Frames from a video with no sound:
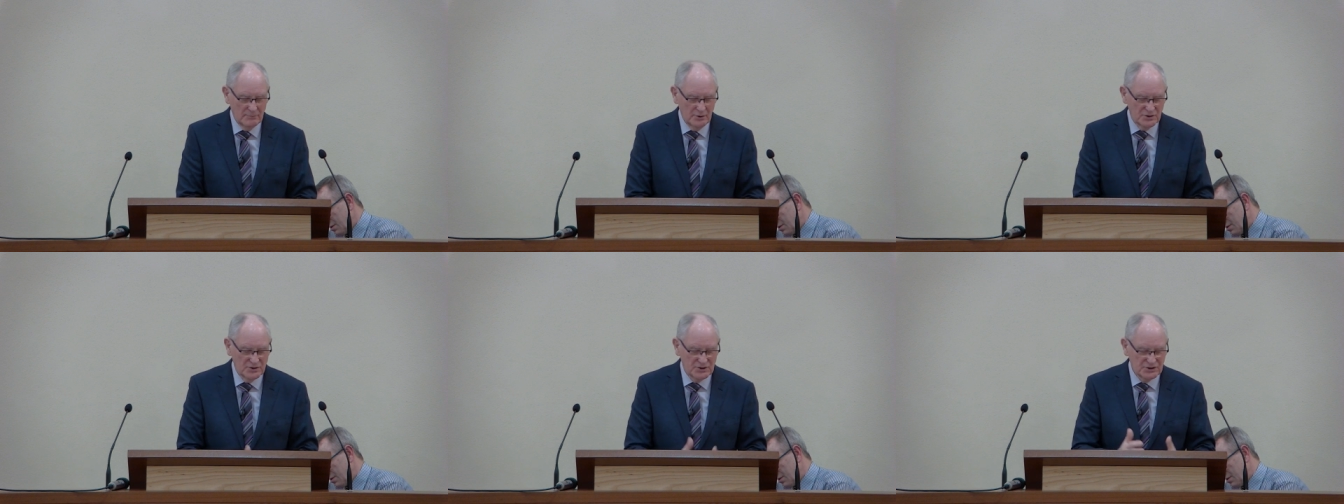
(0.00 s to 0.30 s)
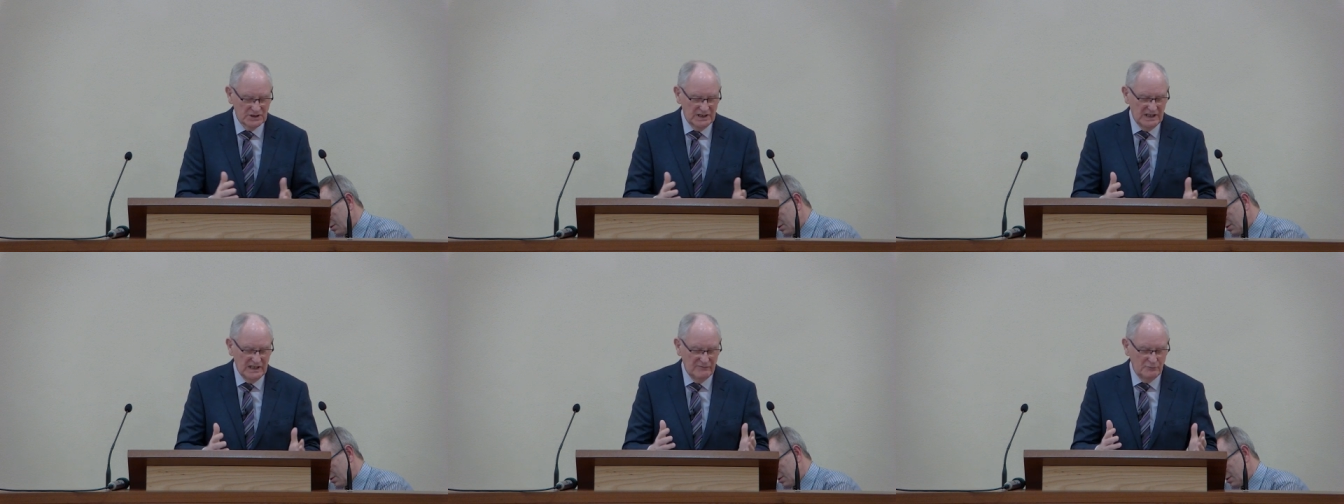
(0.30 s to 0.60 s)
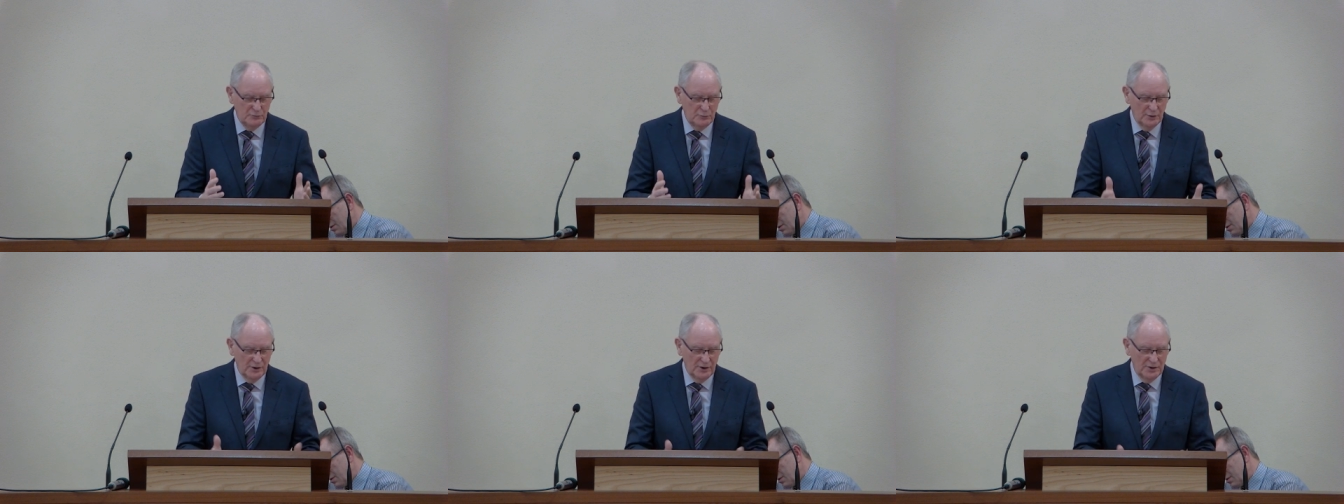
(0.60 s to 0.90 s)

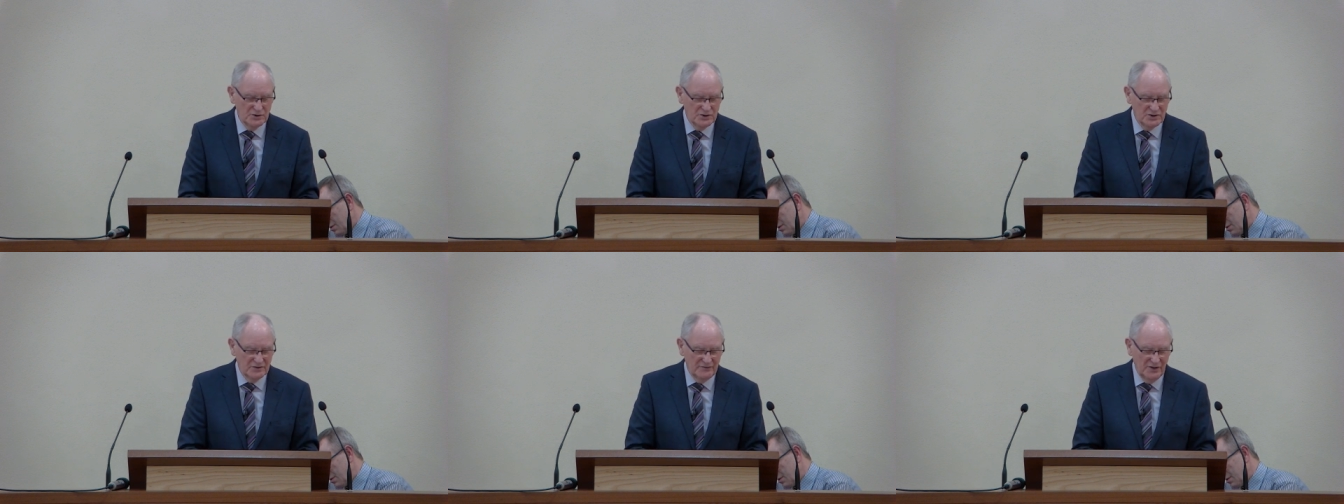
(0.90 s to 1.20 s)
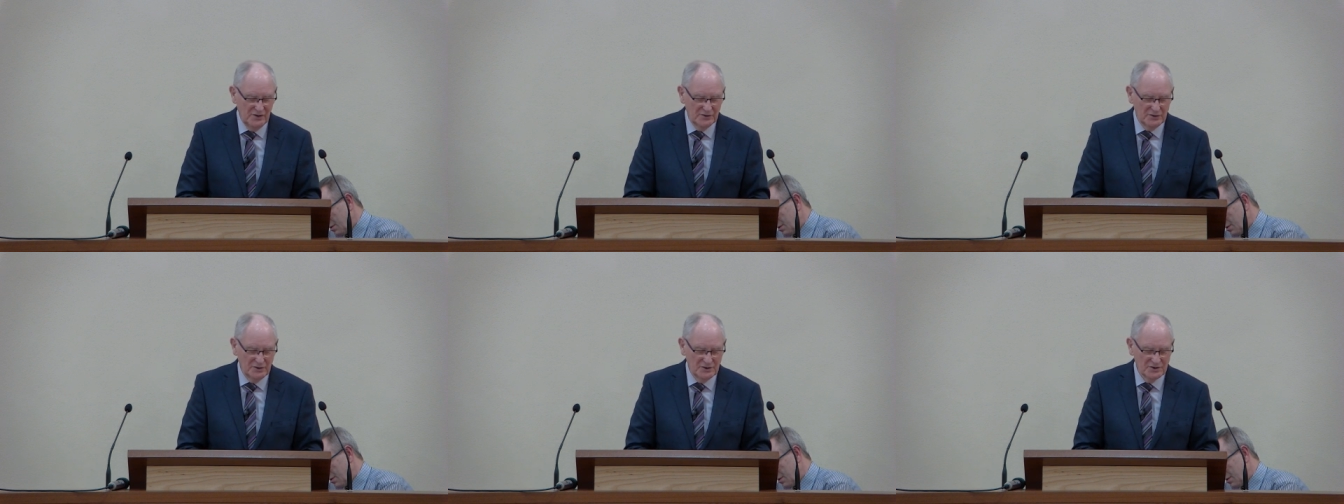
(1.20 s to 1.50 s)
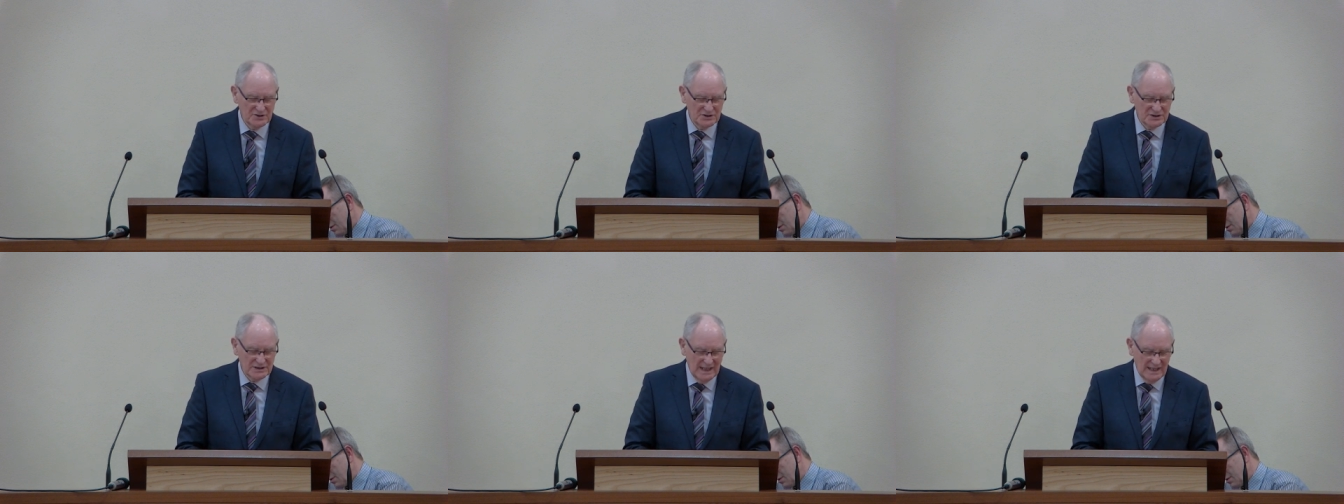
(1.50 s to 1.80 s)
perceive words of
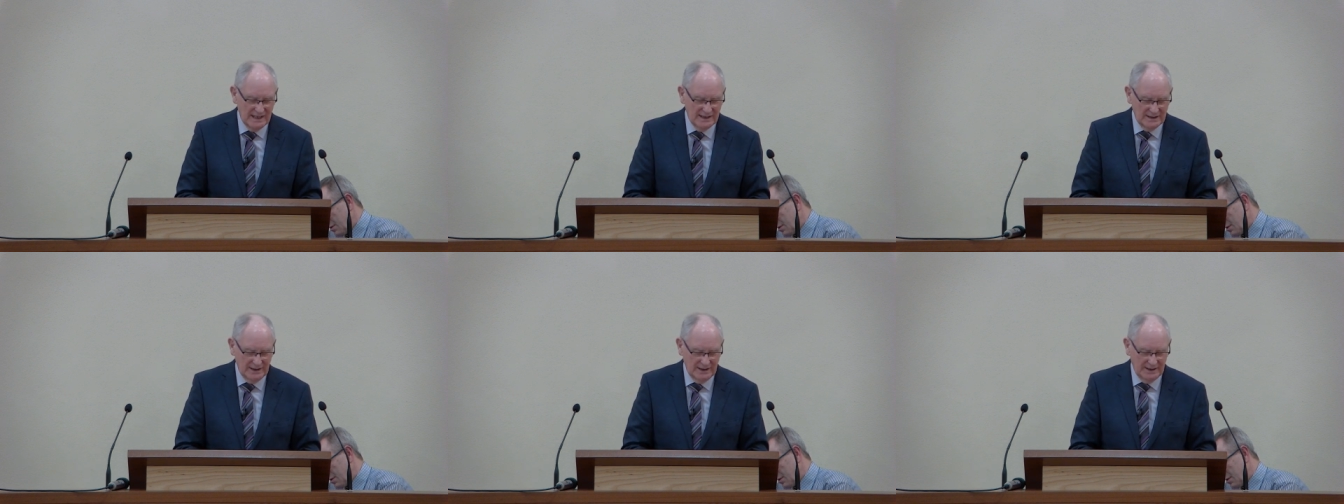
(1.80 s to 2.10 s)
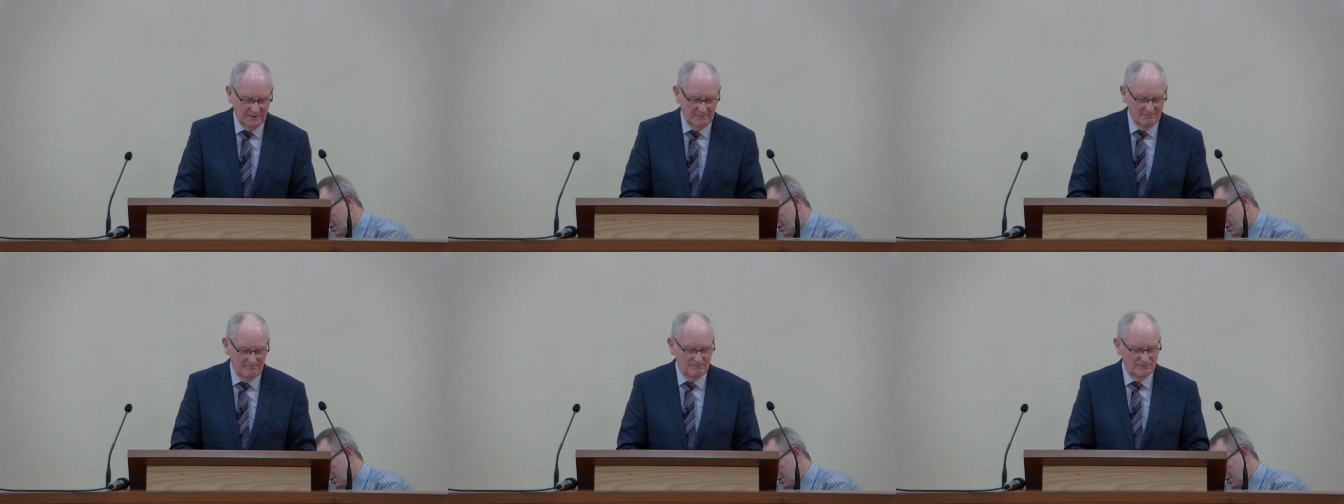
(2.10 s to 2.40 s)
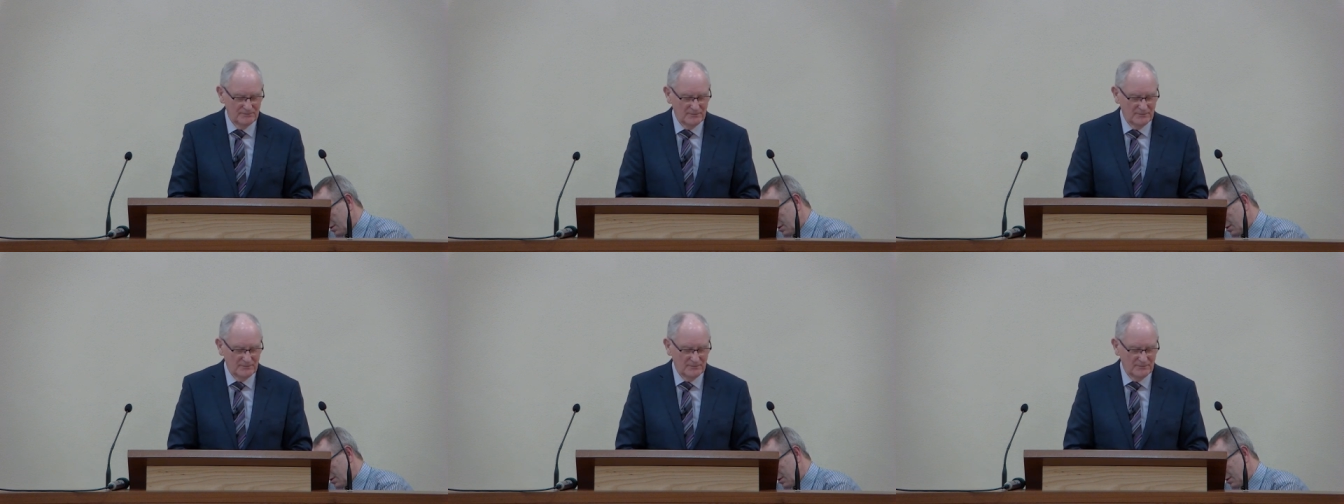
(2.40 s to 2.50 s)
understanding,